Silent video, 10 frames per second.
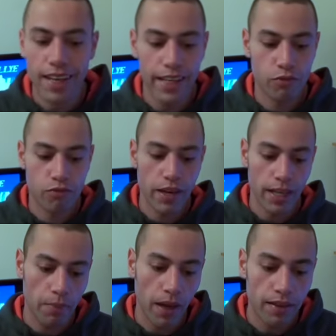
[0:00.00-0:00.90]
it's
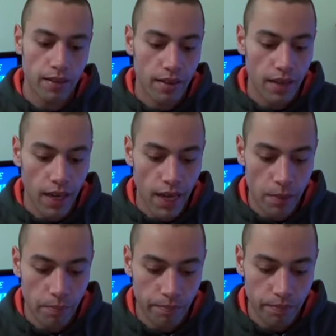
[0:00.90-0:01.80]
really bad.
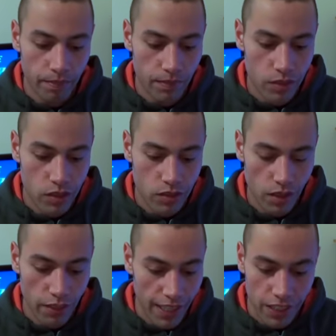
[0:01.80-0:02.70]

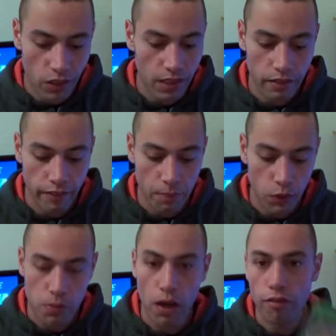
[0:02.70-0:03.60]
That's the only thing that really
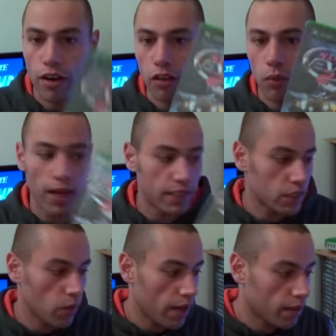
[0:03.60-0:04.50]
puts me off it. Otherwise, it's
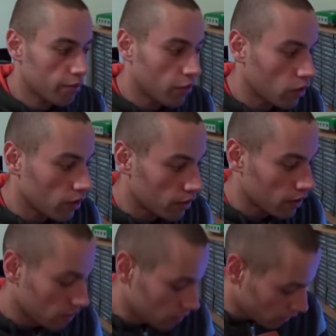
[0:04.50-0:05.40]
quite fun
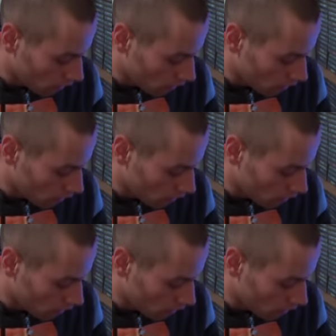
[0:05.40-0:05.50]
and you